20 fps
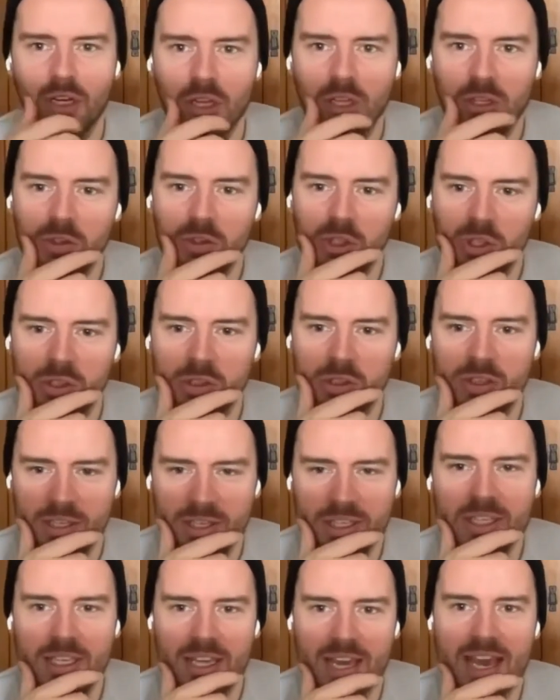conclusion.
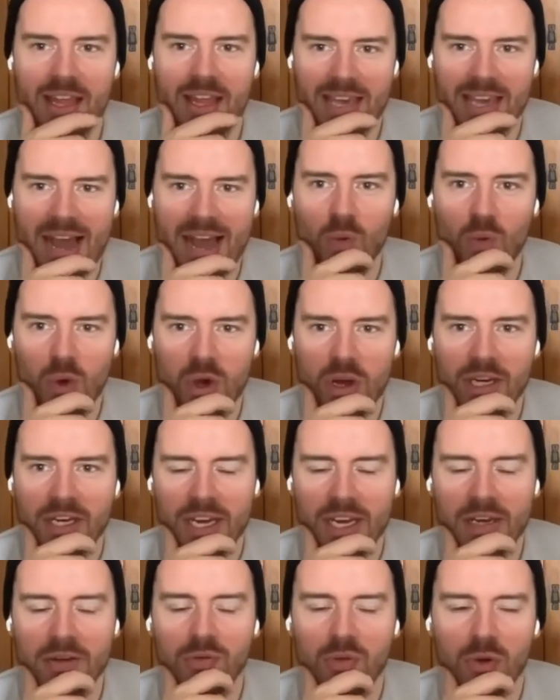Discovered. Yeah, the
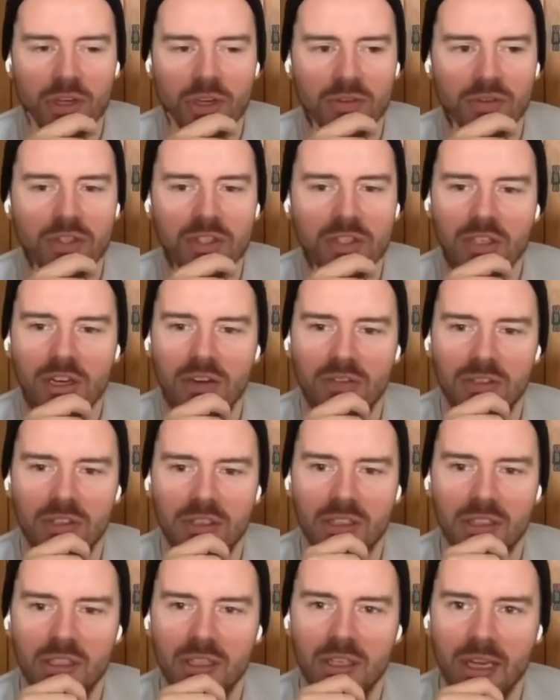outworking of what you've
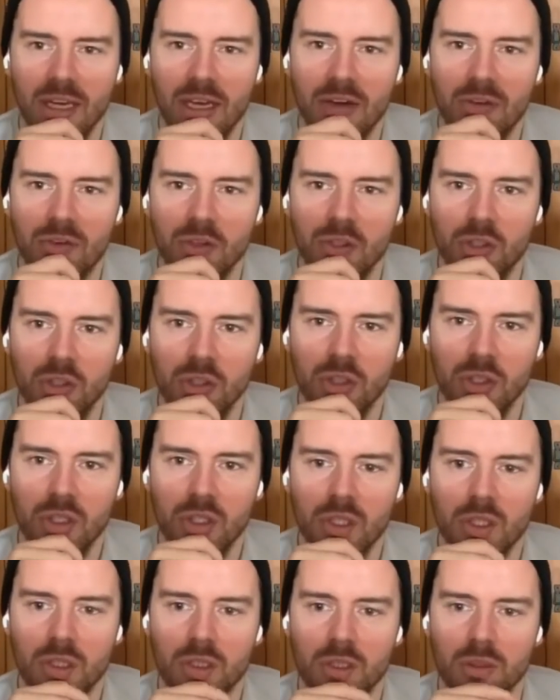discovered. Yeah, for
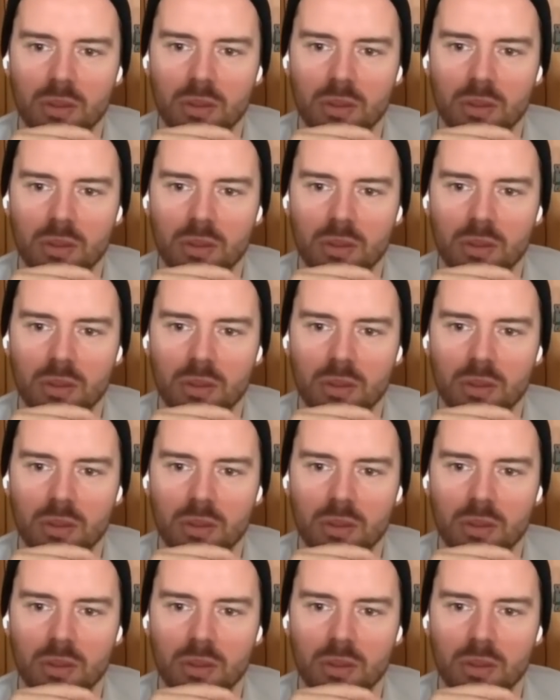sure.